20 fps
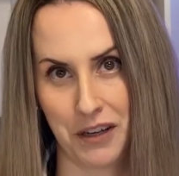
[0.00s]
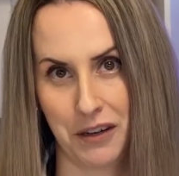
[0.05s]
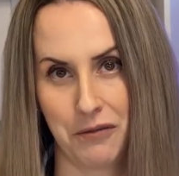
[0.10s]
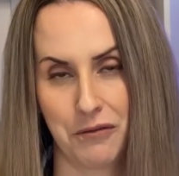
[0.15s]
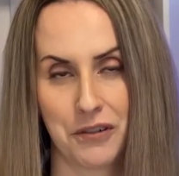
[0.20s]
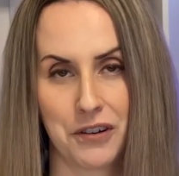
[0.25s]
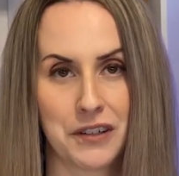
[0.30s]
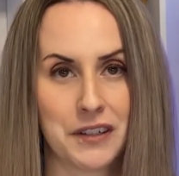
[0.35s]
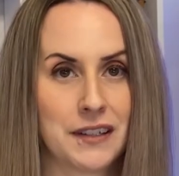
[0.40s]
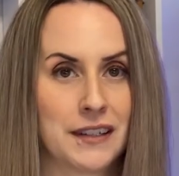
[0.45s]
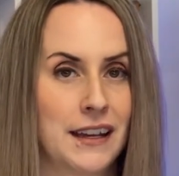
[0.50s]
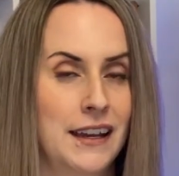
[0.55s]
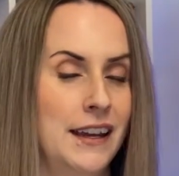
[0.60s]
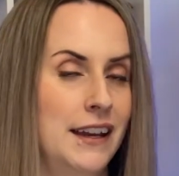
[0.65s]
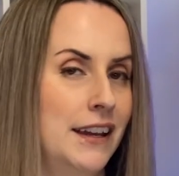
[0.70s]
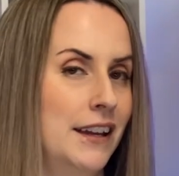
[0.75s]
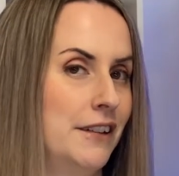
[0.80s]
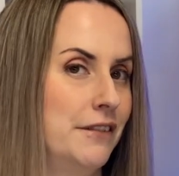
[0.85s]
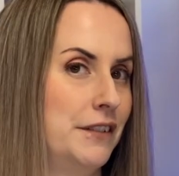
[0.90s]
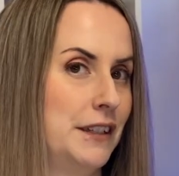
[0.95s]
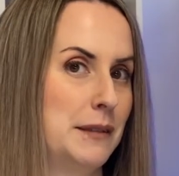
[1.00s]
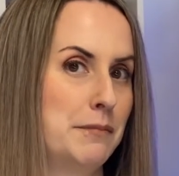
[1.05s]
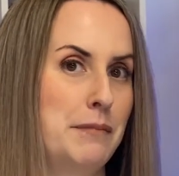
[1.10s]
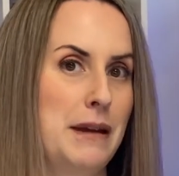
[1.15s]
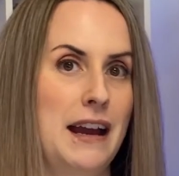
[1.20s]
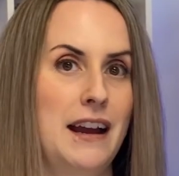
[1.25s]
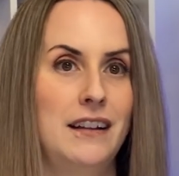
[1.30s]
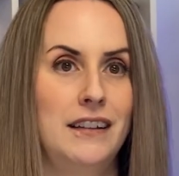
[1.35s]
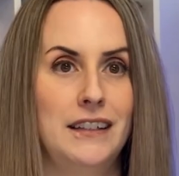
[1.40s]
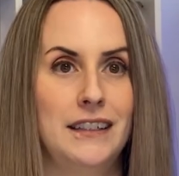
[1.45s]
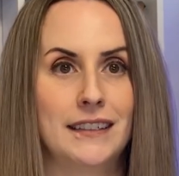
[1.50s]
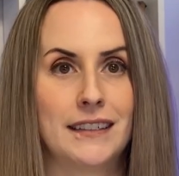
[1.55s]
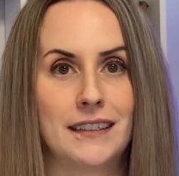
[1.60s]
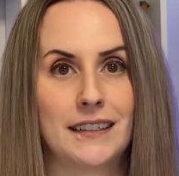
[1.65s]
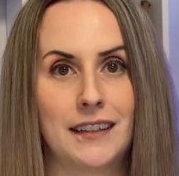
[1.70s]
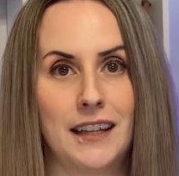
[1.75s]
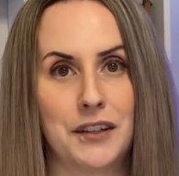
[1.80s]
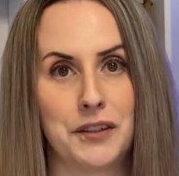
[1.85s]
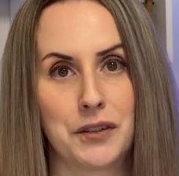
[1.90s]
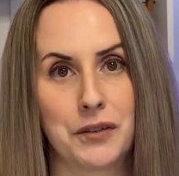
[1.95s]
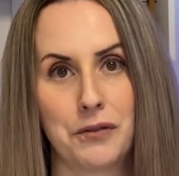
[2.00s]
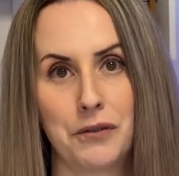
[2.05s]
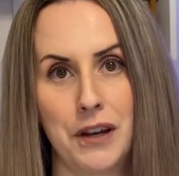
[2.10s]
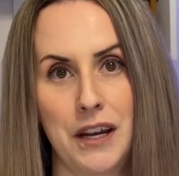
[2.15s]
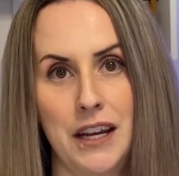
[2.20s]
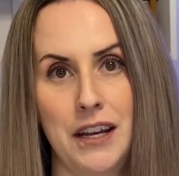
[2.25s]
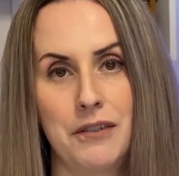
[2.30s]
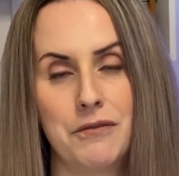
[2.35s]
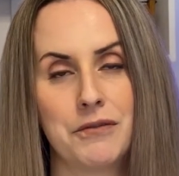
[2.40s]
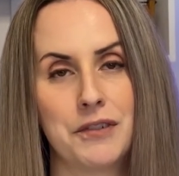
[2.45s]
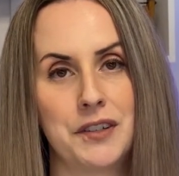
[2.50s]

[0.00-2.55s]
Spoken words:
wars. If it's balanced, that's great.